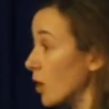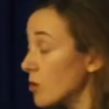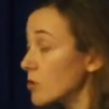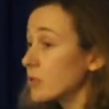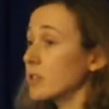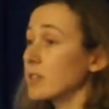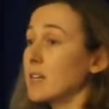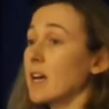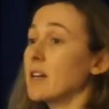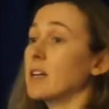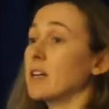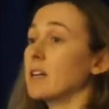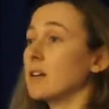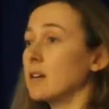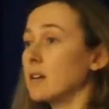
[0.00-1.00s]
both are
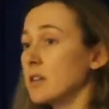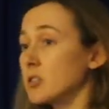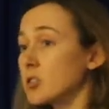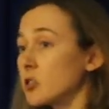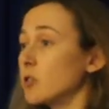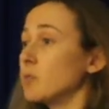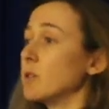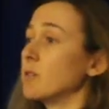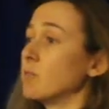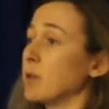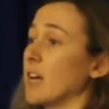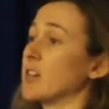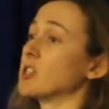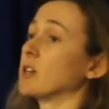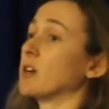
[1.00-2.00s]
getting enjoyment,
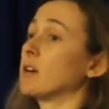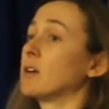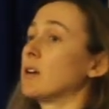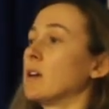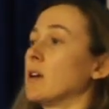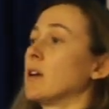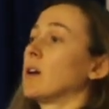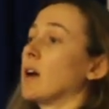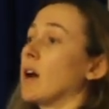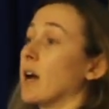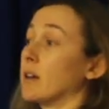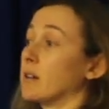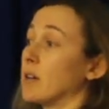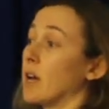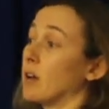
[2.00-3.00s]
pleasure,
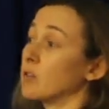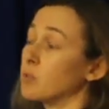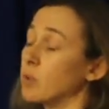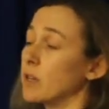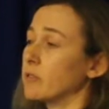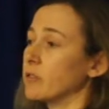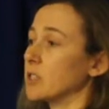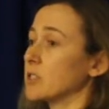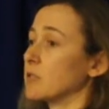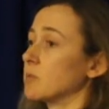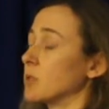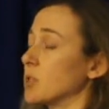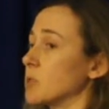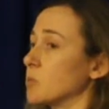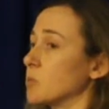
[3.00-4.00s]
and health benefits from their